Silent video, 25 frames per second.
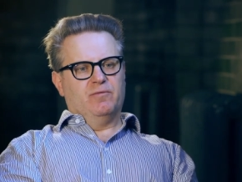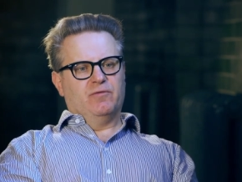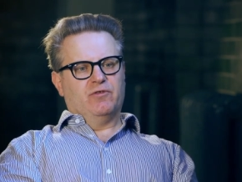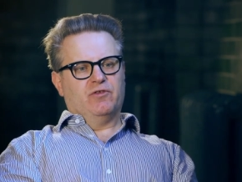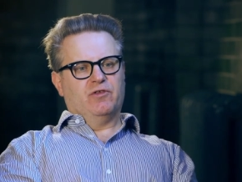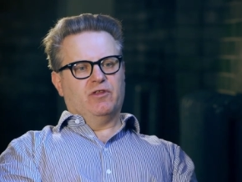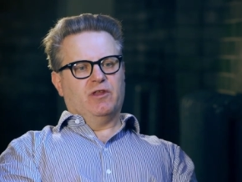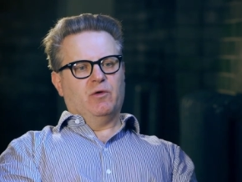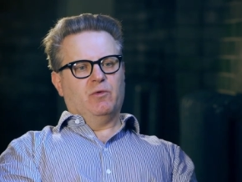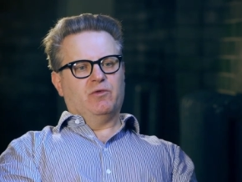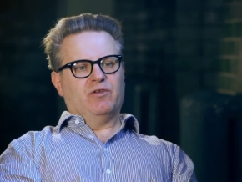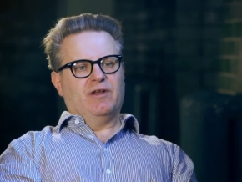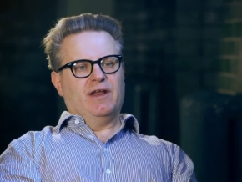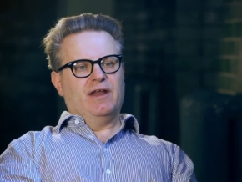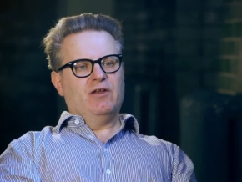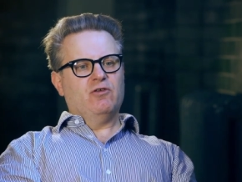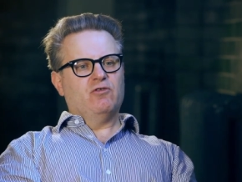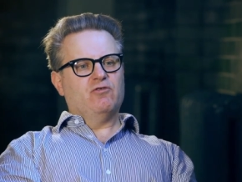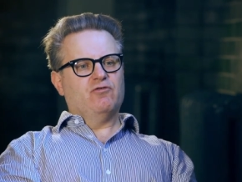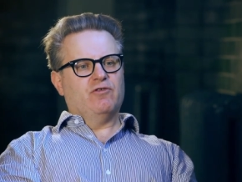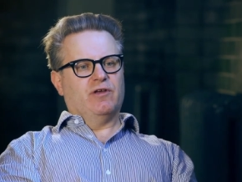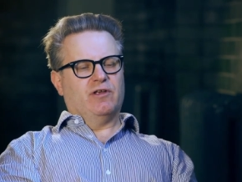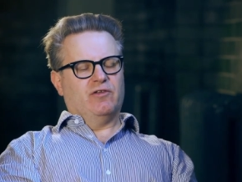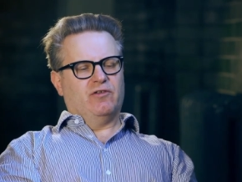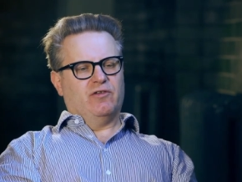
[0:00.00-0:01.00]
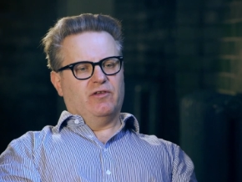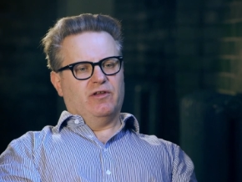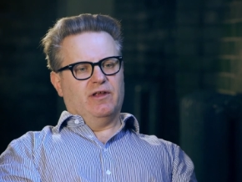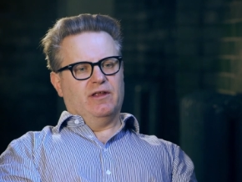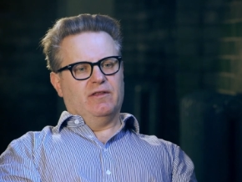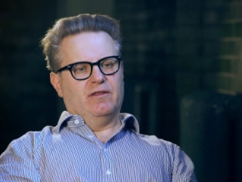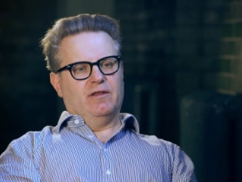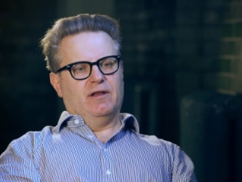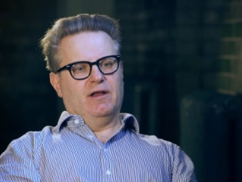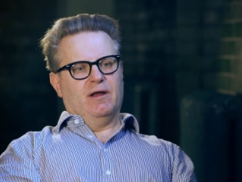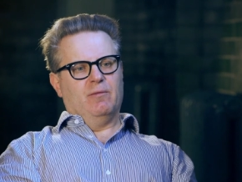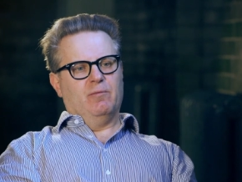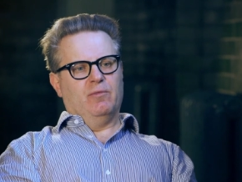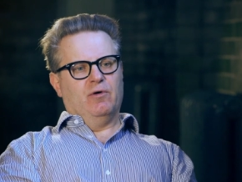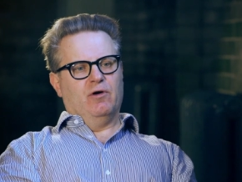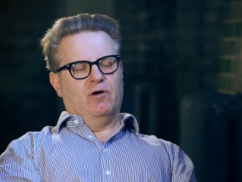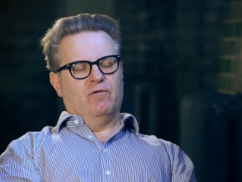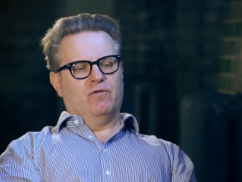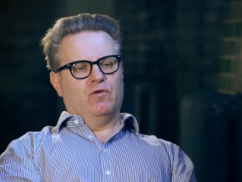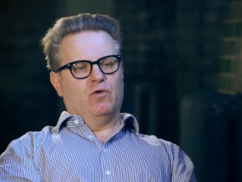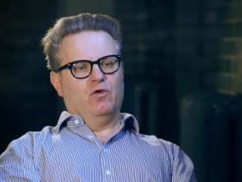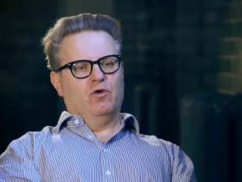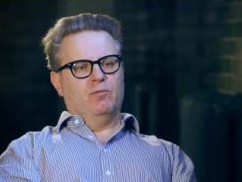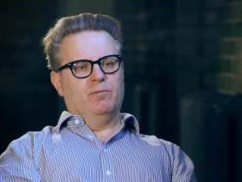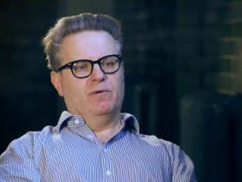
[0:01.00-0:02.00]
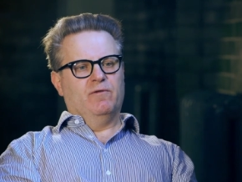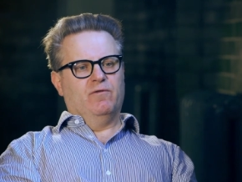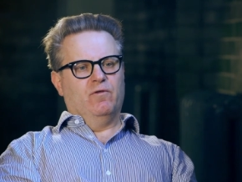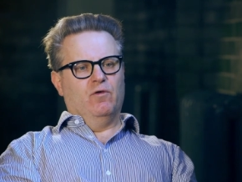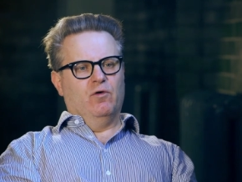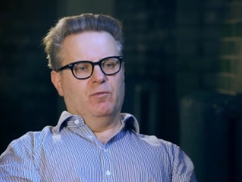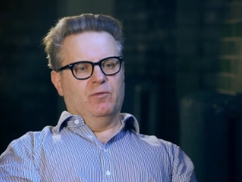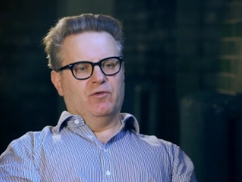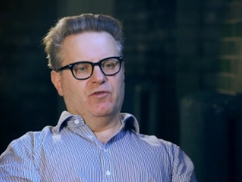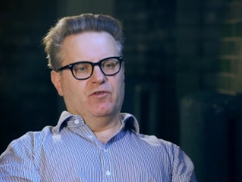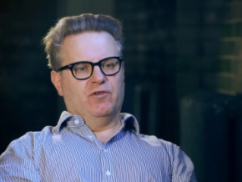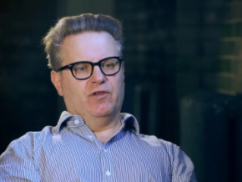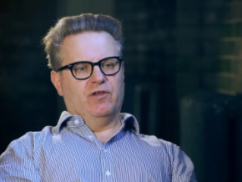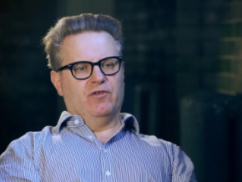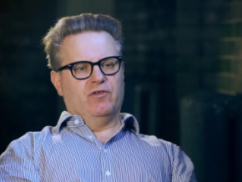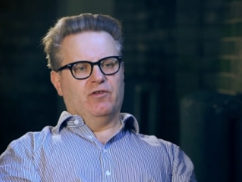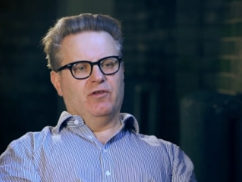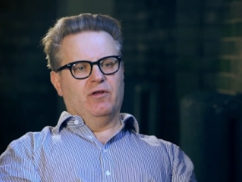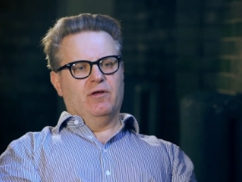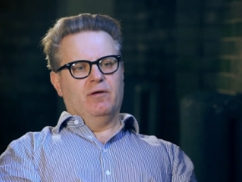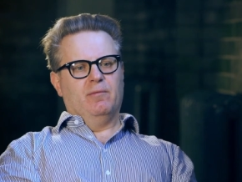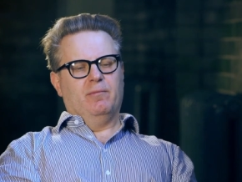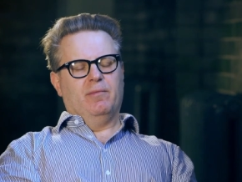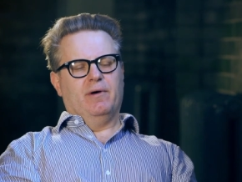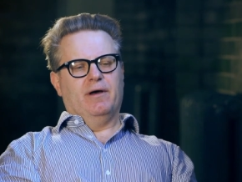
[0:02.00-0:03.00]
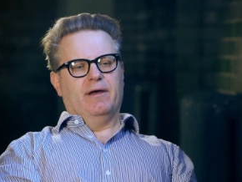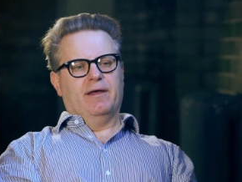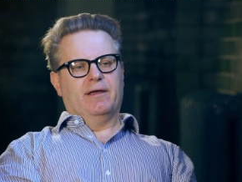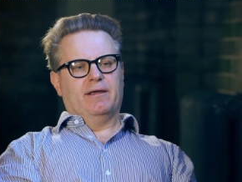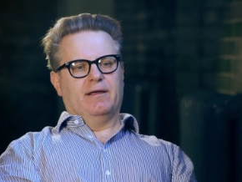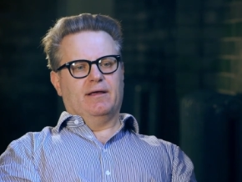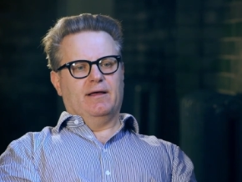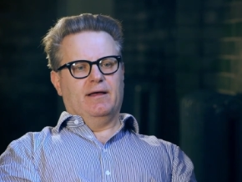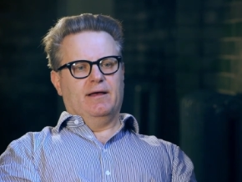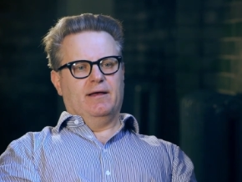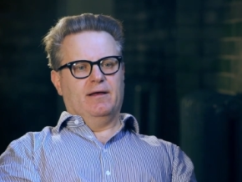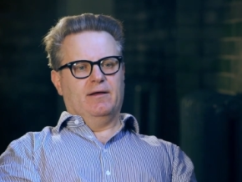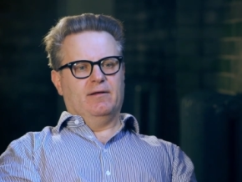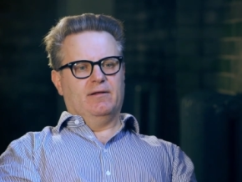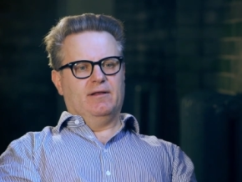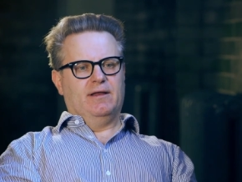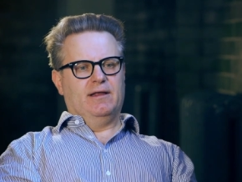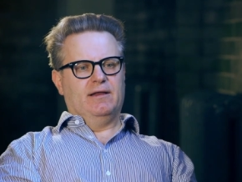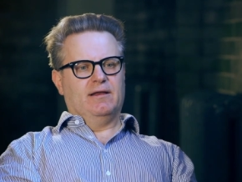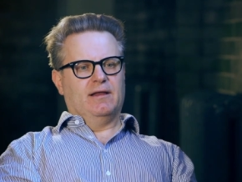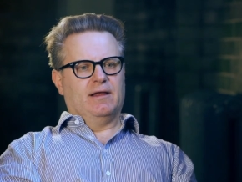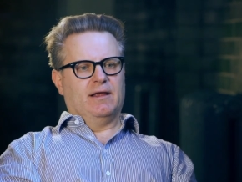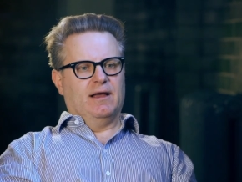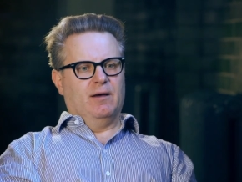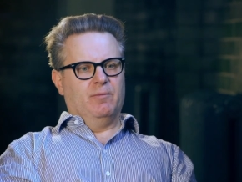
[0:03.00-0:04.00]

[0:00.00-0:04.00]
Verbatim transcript: So there was an increase in the number of court performances by uh, leading